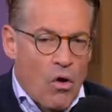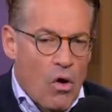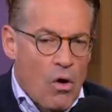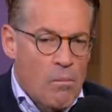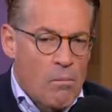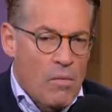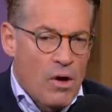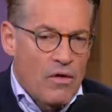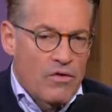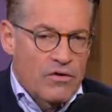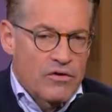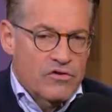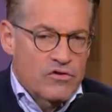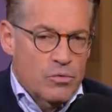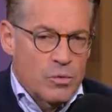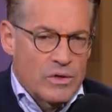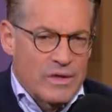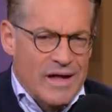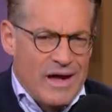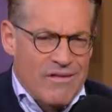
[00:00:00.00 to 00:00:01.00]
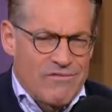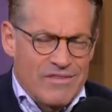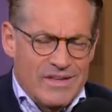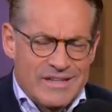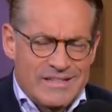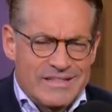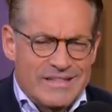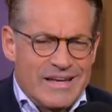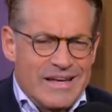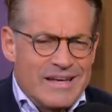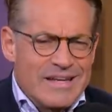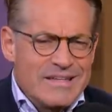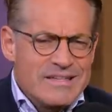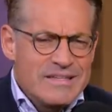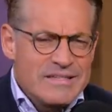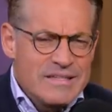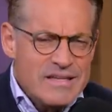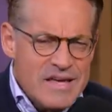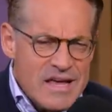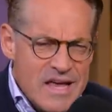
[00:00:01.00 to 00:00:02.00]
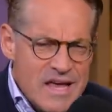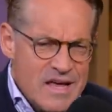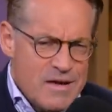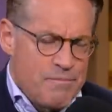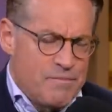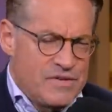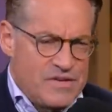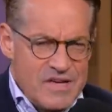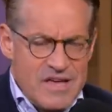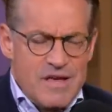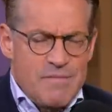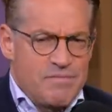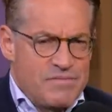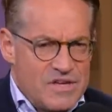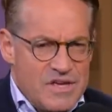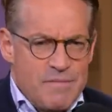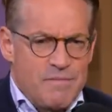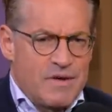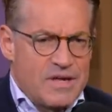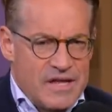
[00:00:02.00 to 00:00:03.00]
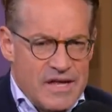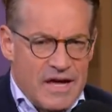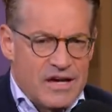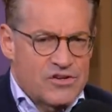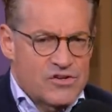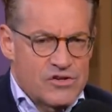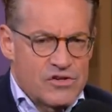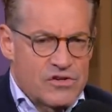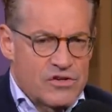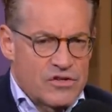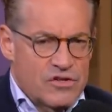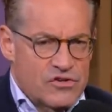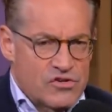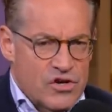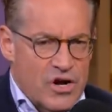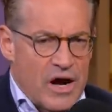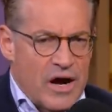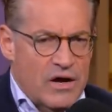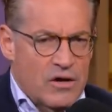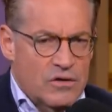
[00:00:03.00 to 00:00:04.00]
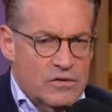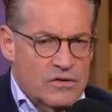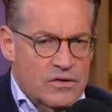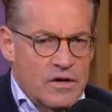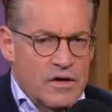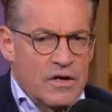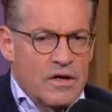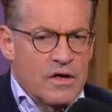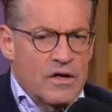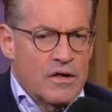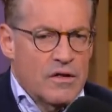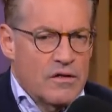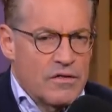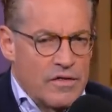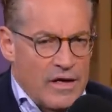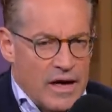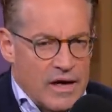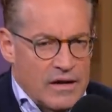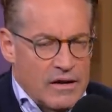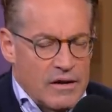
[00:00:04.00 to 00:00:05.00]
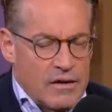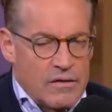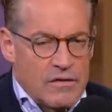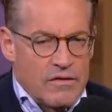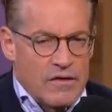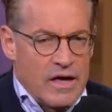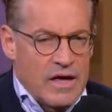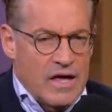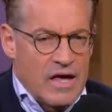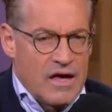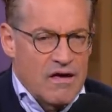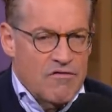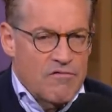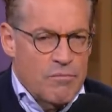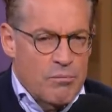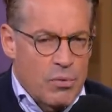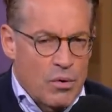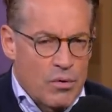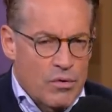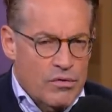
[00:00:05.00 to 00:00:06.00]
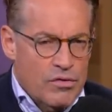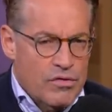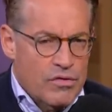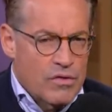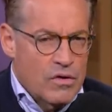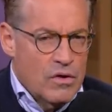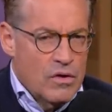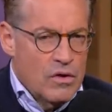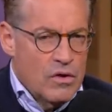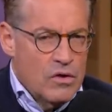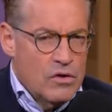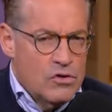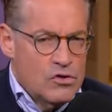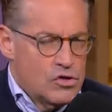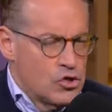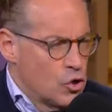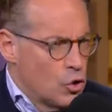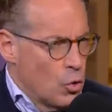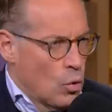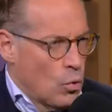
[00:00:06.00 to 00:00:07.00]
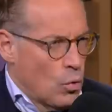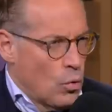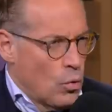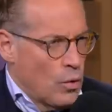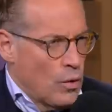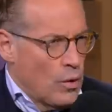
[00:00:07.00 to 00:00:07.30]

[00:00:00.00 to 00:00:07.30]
all mothers will have this deep, deep, deep connection to the child that they gave birth to.